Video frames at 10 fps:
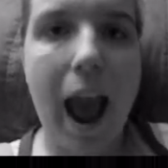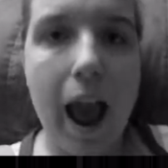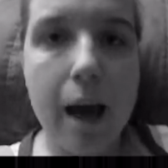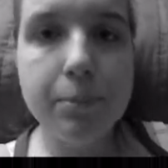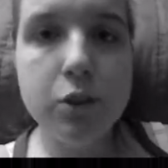
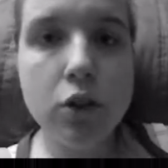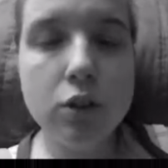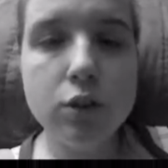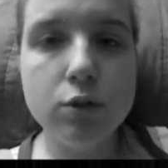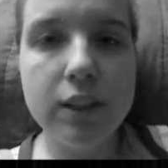
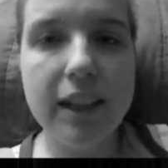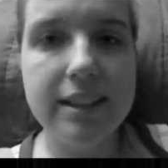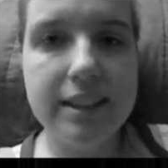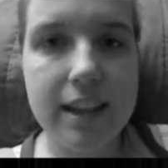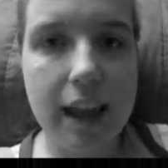absolutely
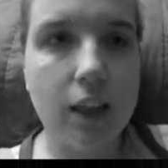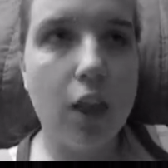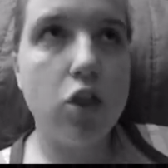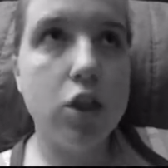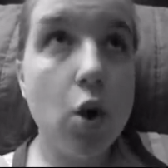
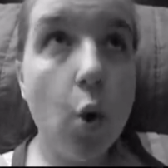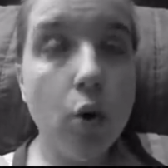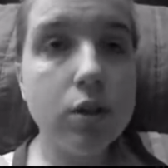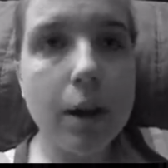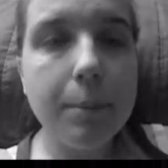insane the
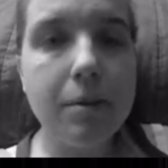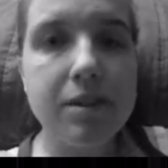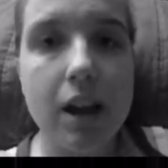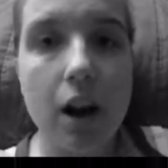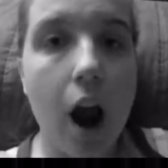whole time I
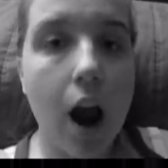was there.